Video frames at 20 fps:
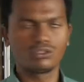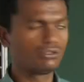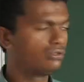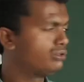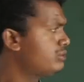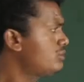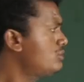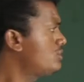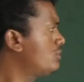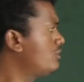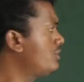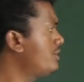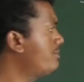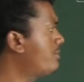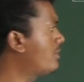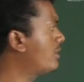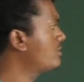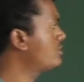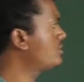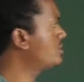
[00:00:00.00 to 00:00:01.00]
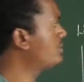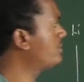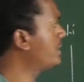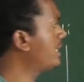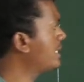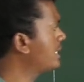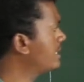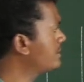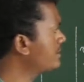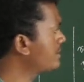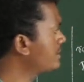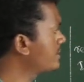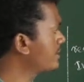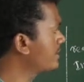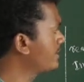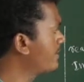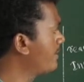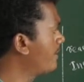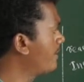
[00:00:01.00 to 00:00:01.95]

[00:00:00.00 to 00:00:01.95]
Those unipositive ions